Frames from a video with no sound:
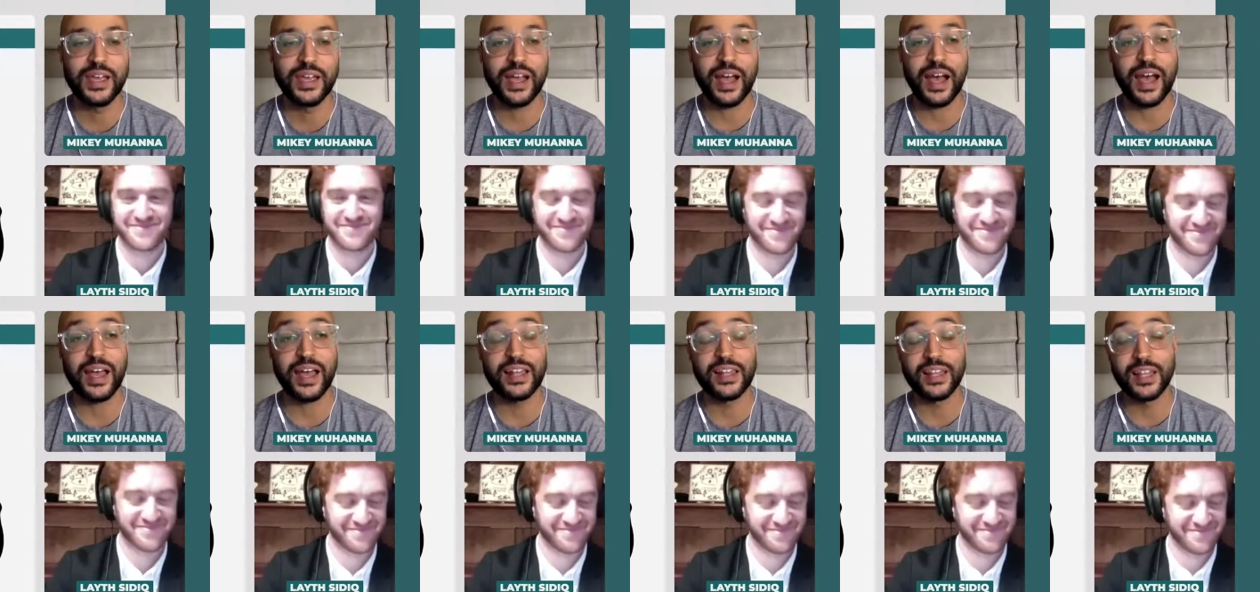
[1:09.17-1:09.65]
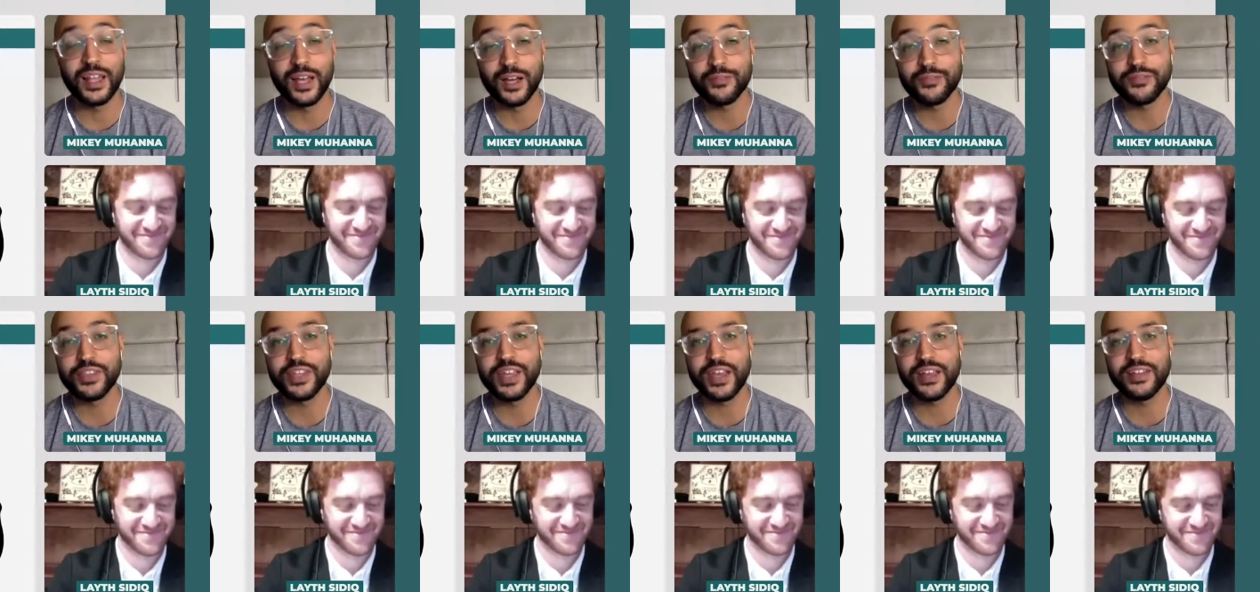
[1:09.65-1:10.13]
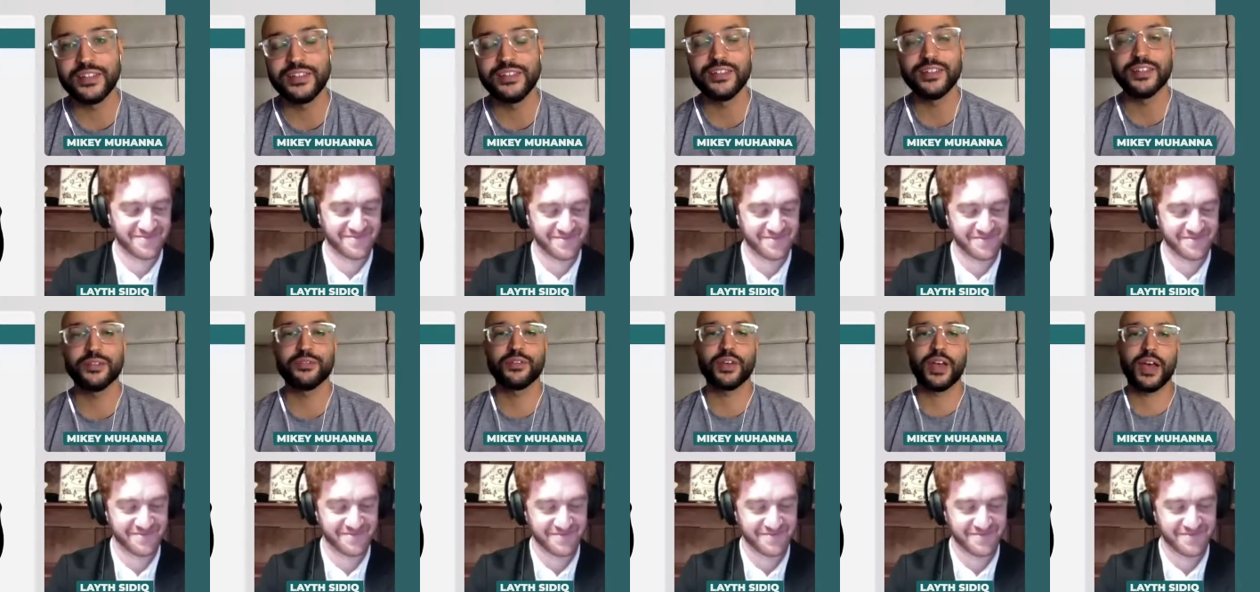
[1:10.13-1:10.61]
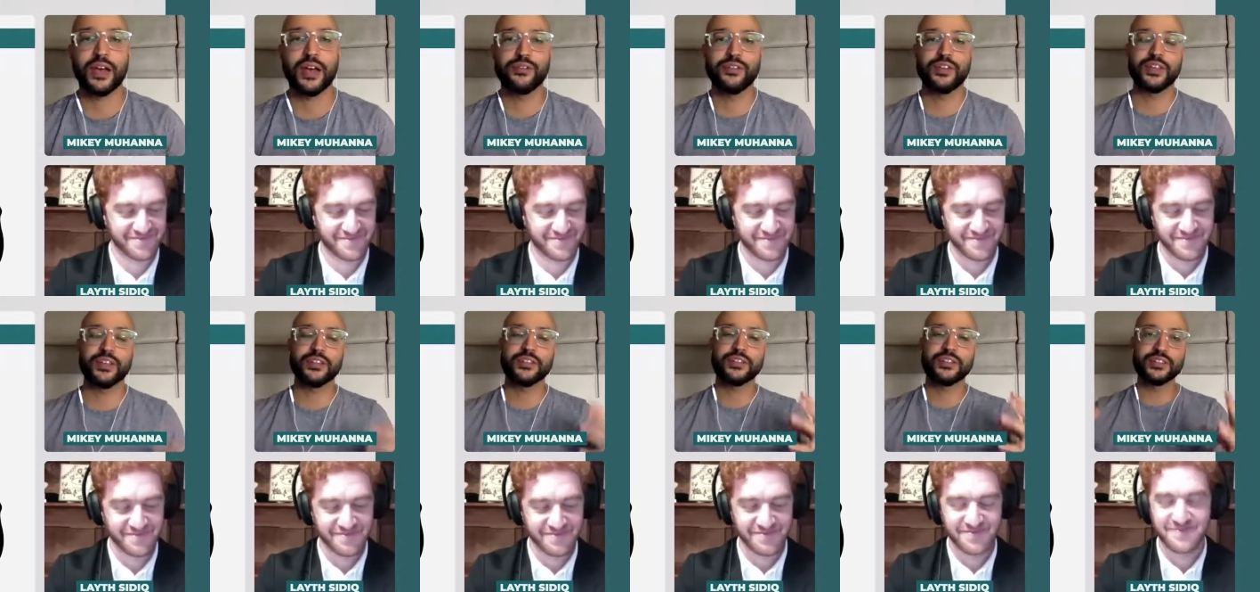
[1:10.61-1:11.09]
Speaker 1: I love the idea of
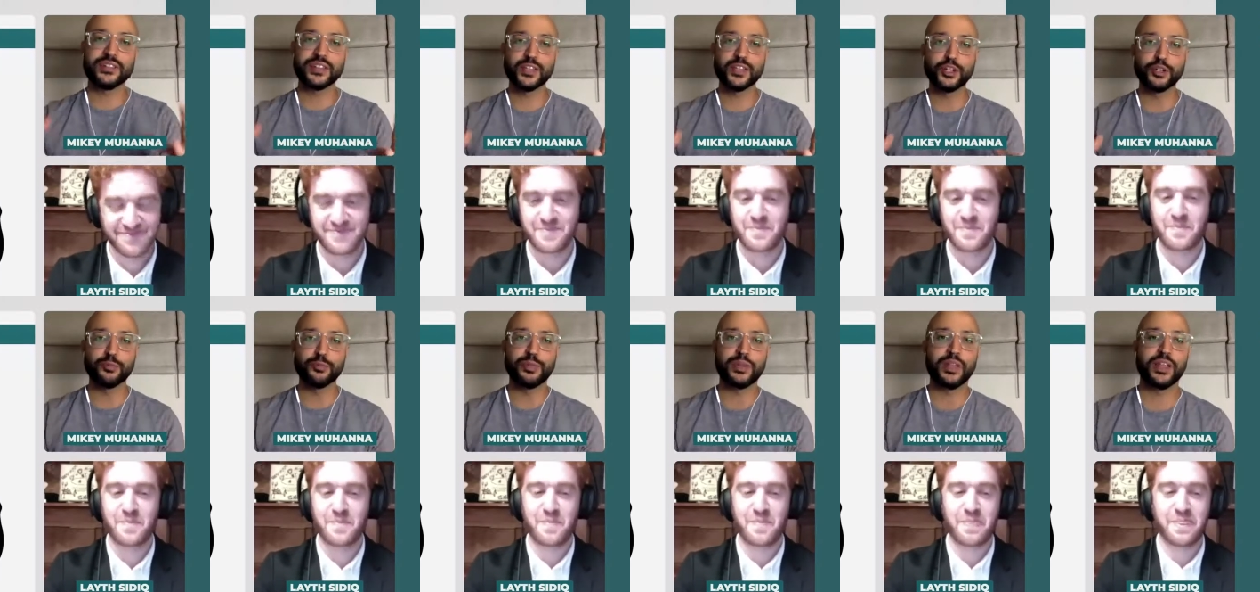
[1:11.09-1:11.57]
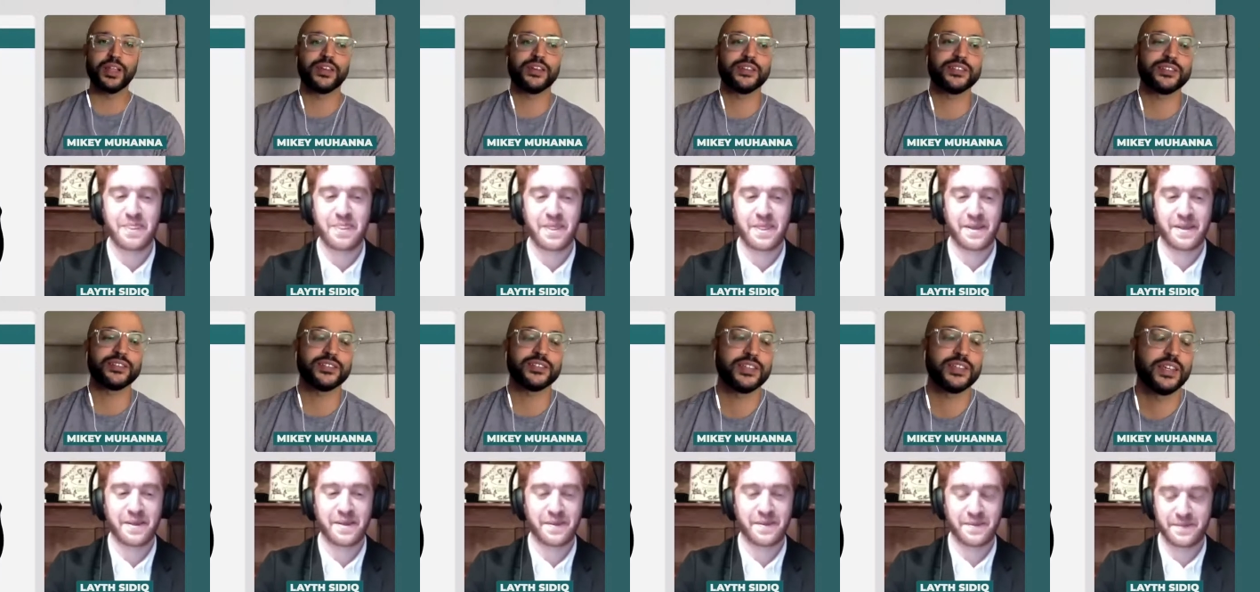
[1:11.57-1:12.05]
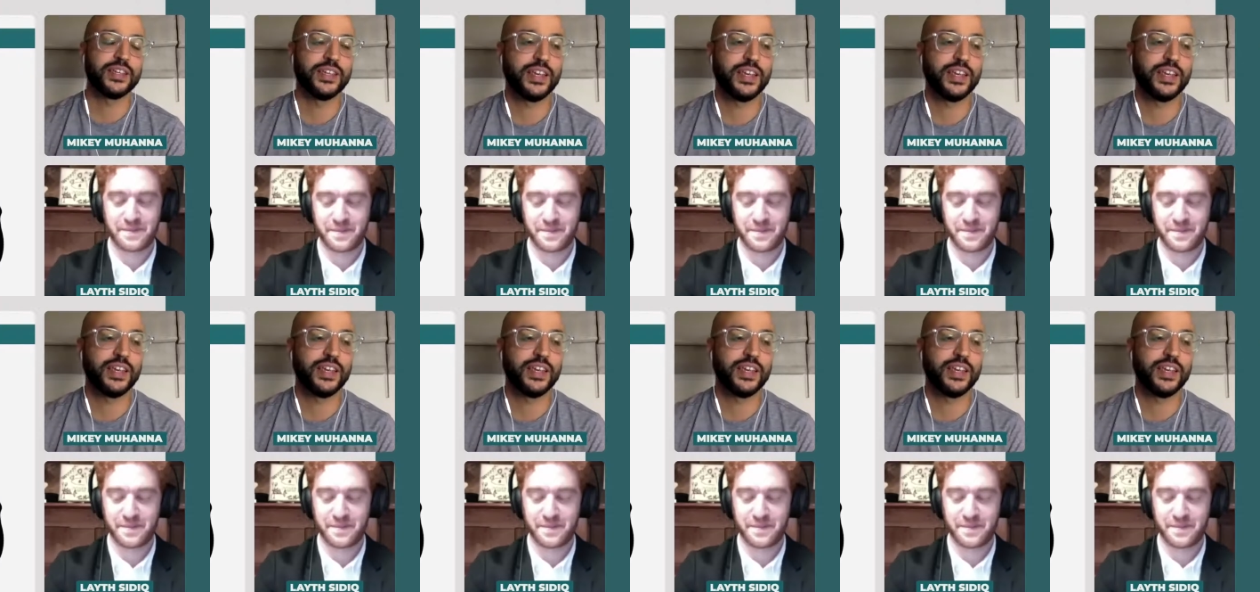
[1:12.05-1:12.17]
having a single place,